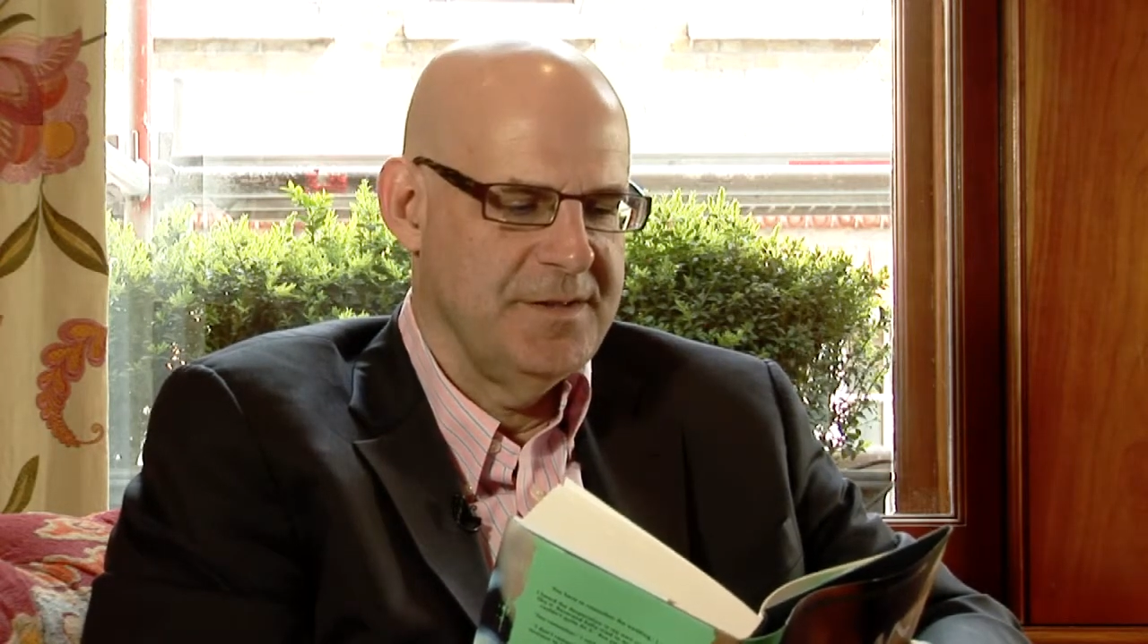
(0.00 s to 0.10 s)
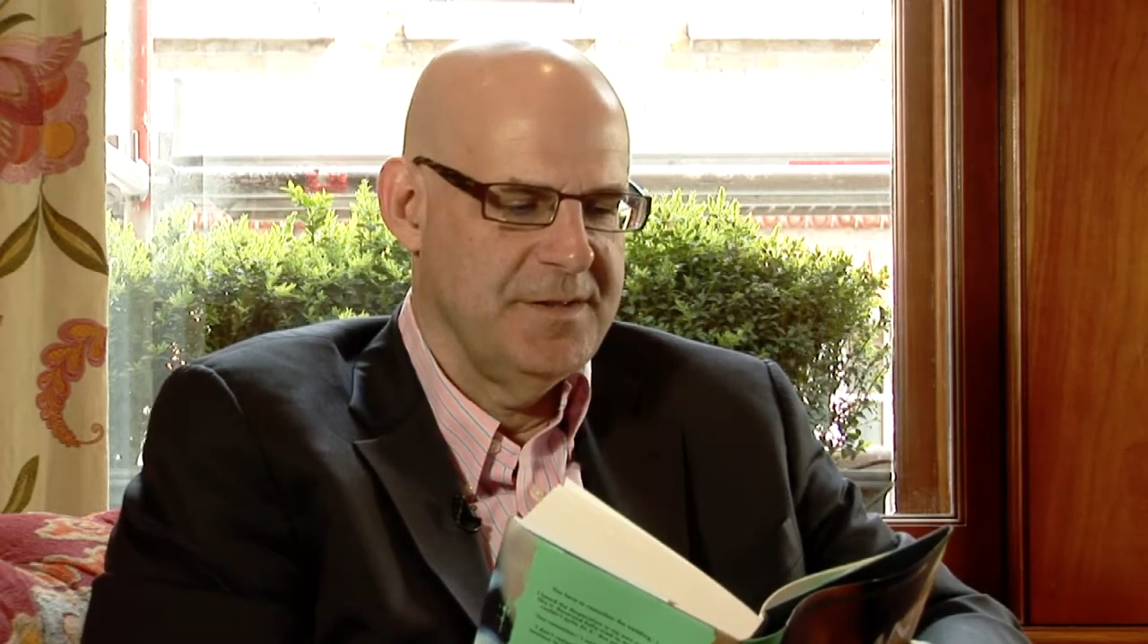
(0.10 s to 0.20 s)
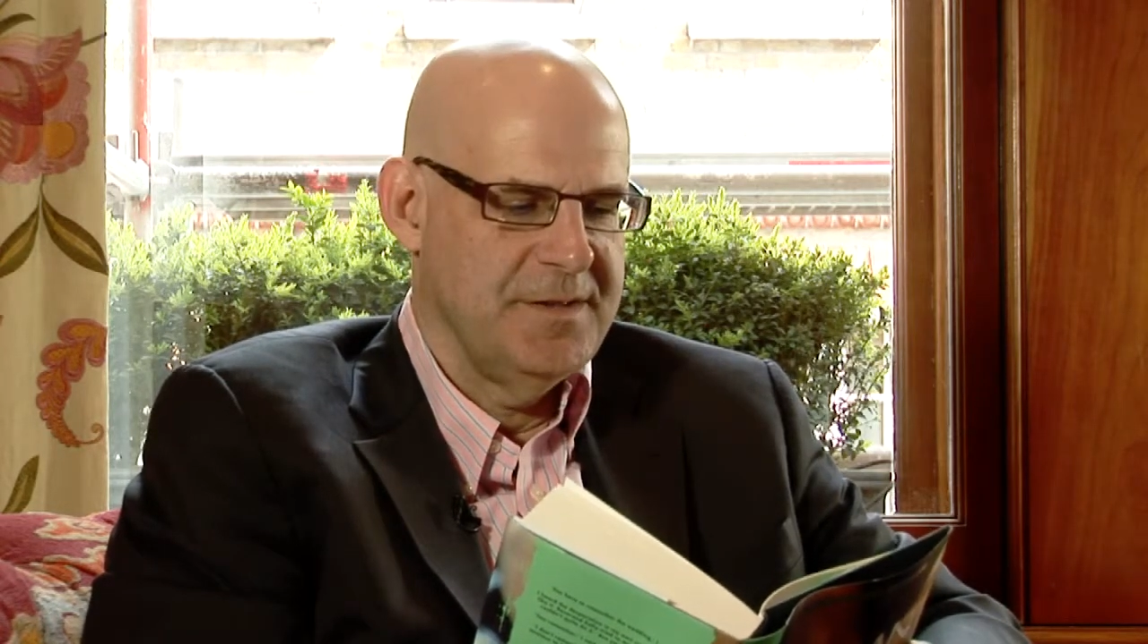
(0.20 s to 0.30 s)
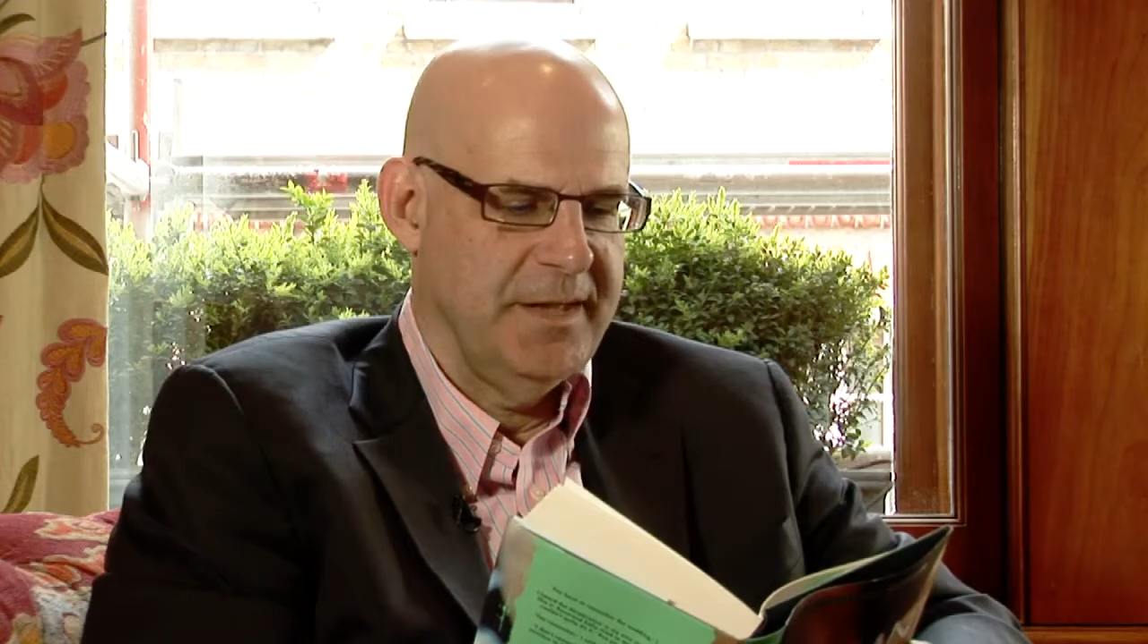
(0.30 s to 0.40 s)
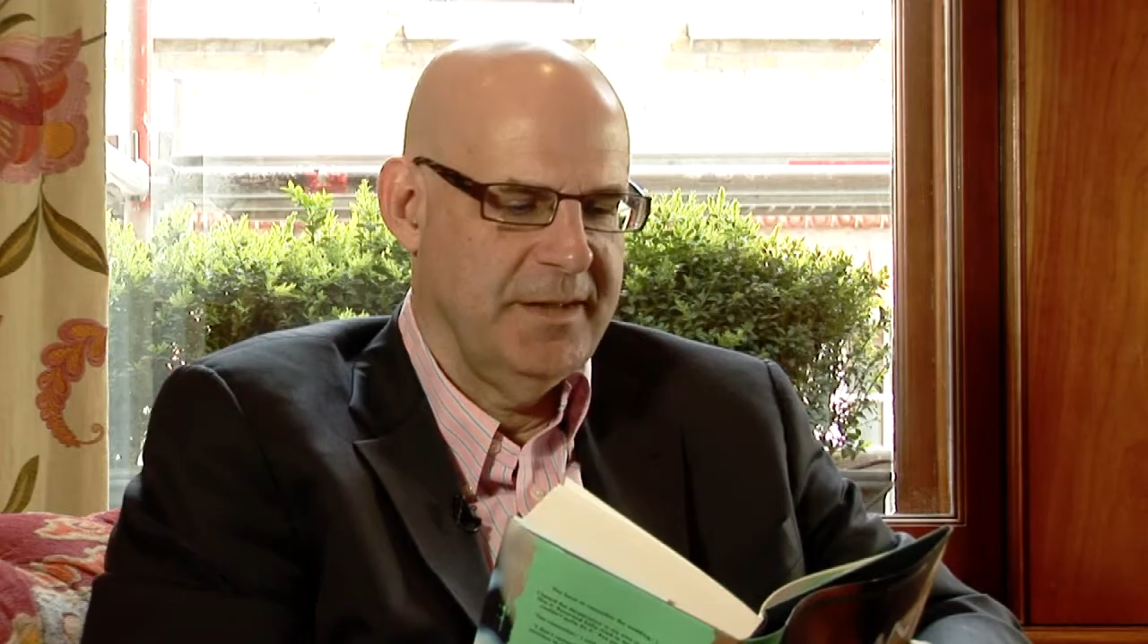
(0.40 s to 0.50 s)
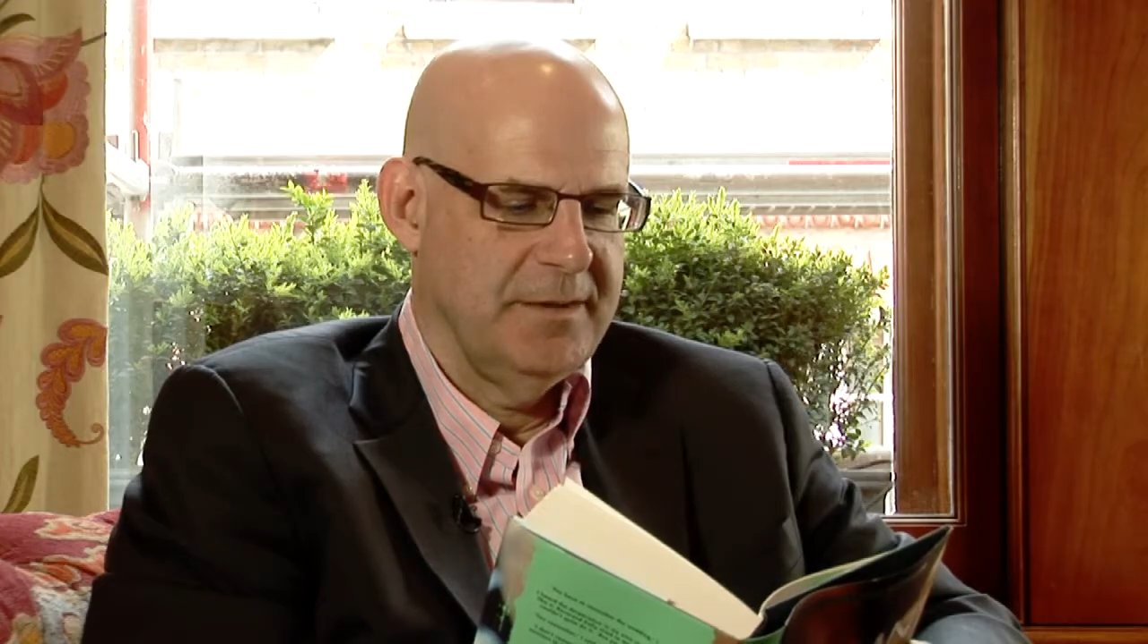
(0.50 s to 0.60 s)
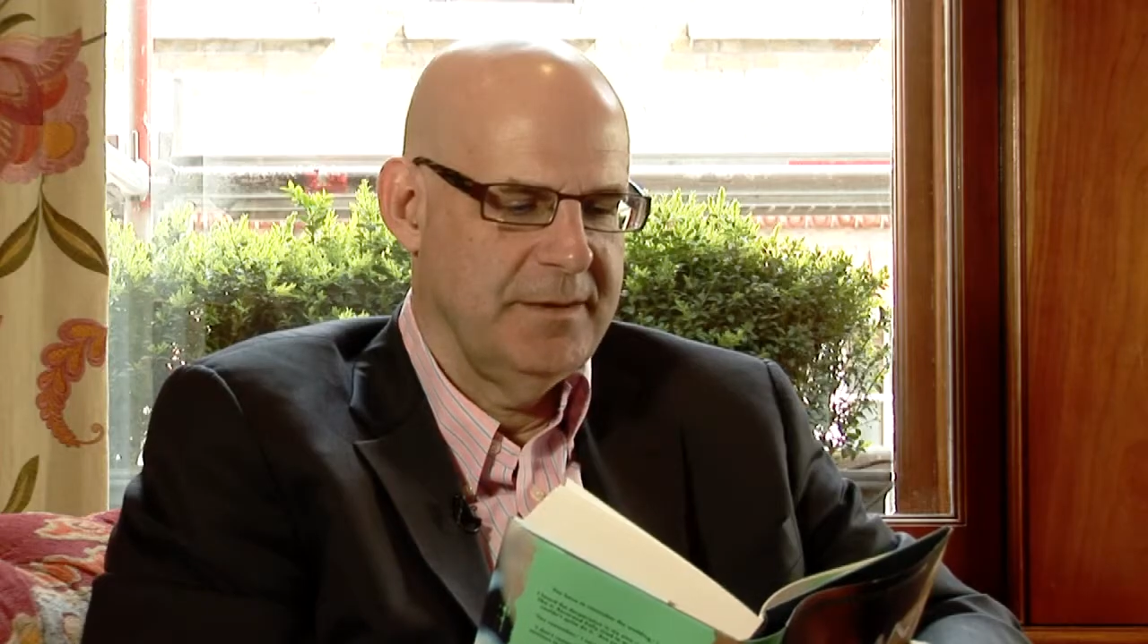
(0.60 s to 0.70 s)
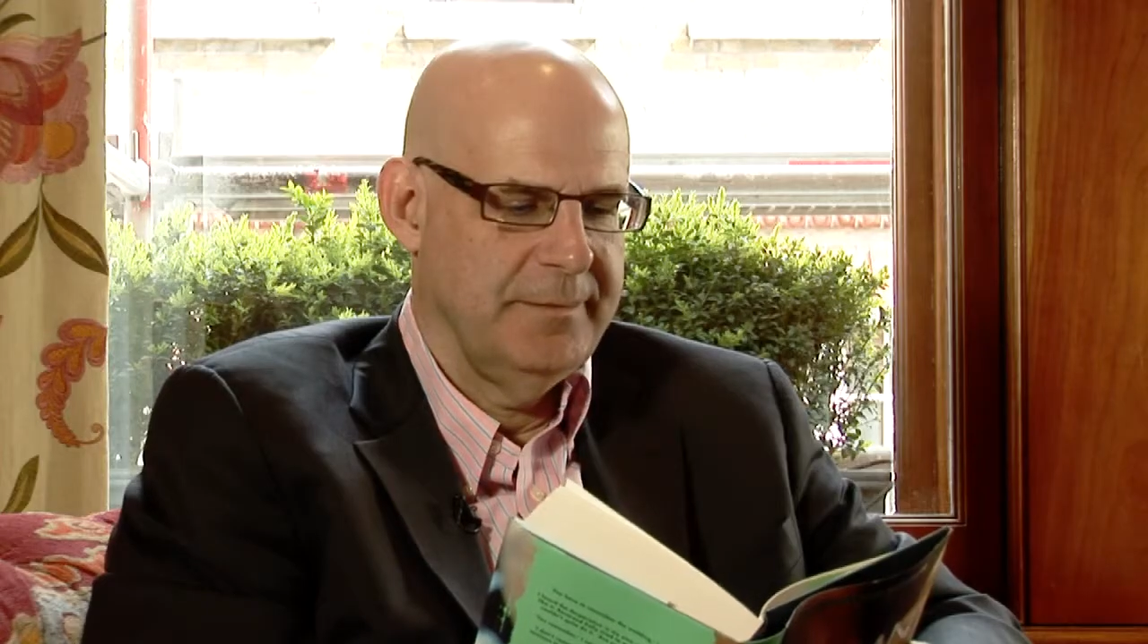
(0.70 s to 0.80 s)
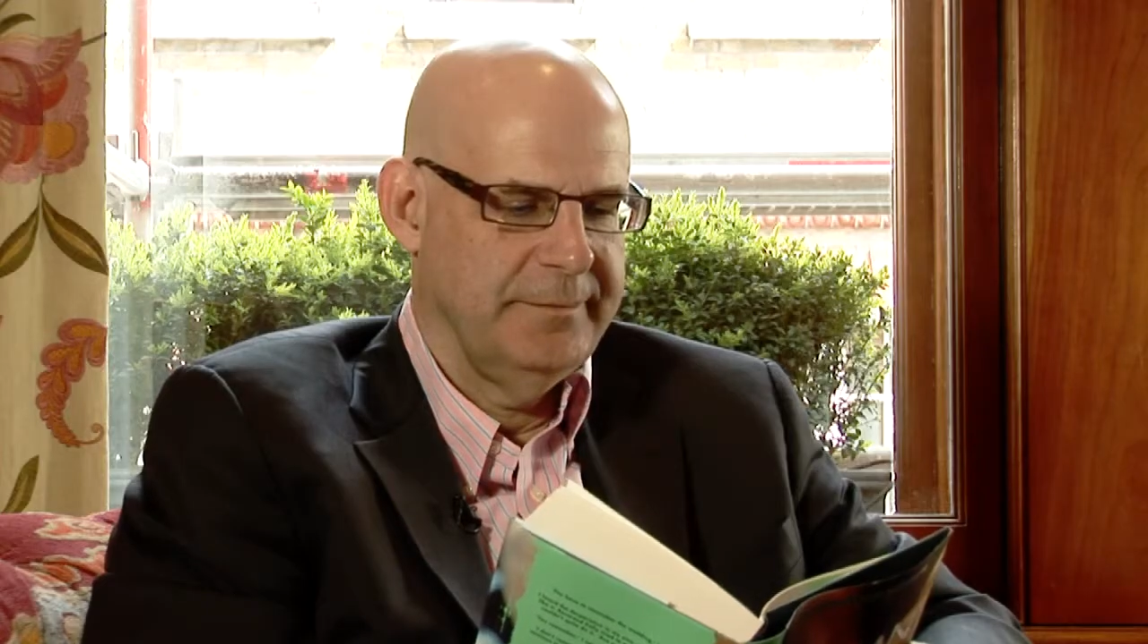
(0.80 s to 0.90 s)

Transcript: is the second.